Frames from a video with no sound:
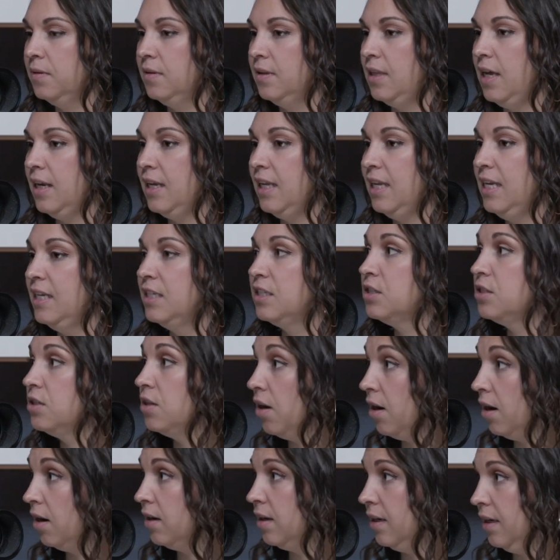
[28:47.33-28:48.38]
that he
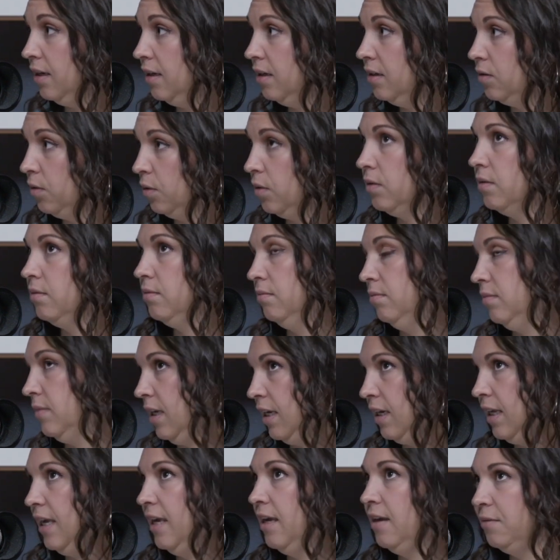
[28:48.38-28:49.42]
started or
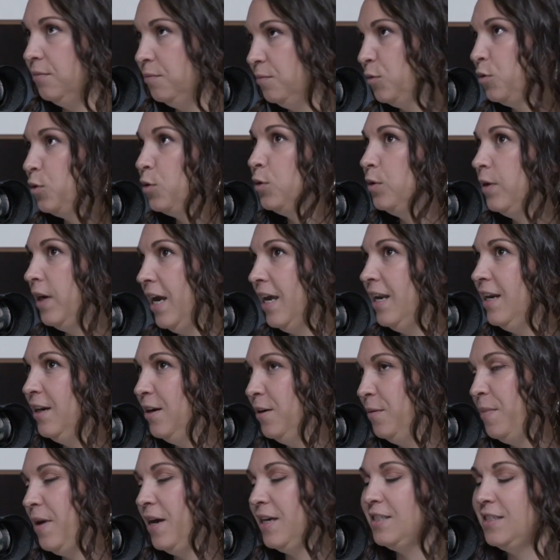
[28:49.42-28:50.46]
that he created
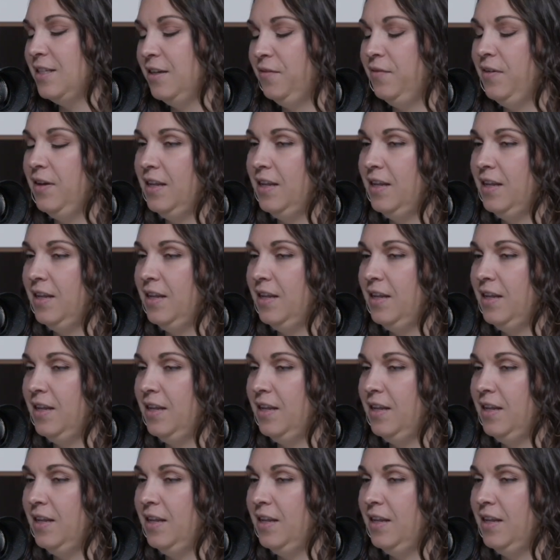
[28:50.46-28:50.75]
a mess of,